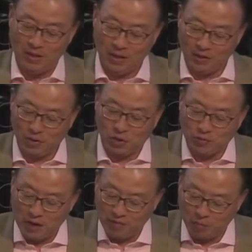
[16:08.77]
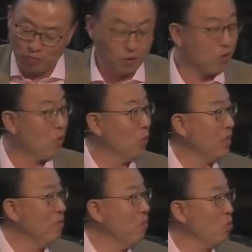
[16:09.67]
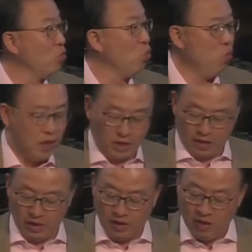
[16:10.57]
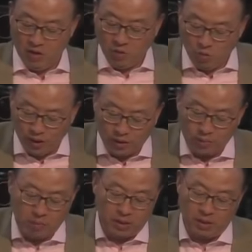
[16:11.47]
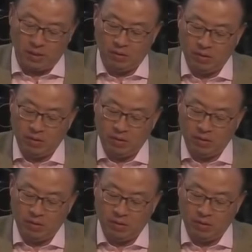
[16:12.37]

and the surviving brother was a most wicked, wicked man.